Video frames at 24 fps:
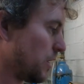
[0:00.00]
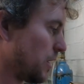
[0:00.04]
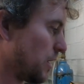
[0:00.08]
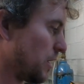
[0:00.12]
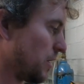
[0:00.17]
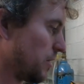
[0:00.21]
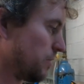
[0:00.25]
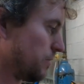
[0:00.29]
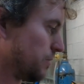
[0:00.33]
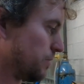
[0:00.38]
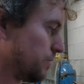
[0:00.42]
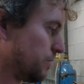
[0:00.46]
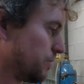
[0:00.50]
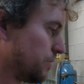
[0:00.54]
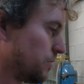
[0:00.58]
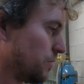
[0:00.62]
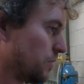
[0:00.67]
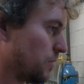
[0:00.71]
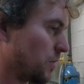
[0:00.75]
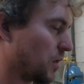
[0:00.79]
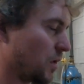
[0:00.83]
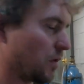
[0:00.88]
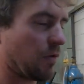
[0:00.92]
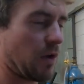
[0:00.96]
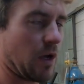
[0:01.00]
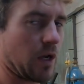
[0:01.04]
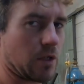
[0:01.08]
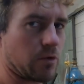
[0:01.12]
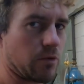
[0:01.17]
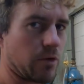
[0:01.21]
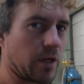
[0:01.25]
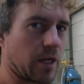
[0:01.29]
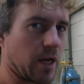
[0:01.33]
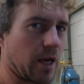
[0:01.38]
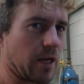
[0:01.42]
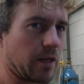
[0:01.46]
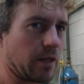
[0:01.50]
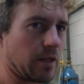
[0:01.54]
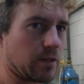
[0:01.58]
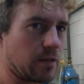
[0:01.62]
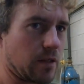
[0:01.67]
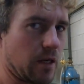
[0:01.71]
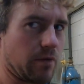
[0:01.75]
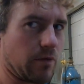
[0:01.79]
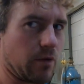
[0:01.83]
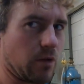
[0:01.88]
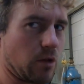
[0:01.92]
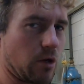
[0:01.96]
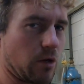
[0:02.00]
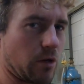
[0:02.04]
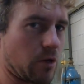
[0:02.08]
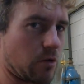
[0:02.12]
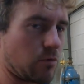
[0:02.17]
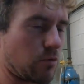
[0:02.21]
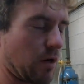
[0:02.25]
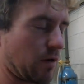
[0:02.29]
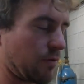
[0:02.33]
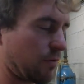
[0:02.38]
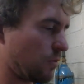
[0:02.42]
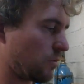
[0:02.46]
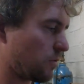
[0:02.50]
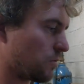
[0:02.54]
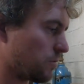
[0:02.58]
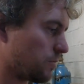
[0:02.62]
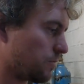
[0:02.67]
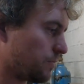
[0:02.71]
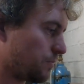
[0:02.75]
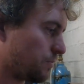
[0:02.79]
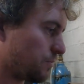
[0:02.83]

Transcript: Um, the factory car doesn't have a lot of travel,